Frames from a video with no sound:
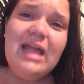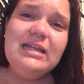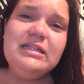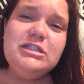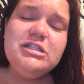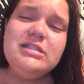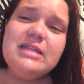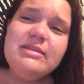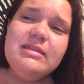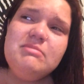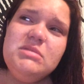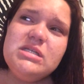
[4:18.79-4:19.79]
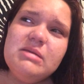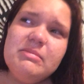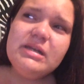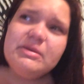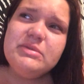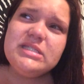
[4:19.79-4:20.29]
And I just sent them to
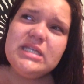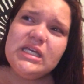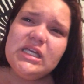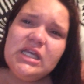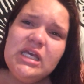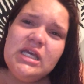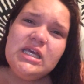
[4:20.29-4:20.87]
him, and I was like,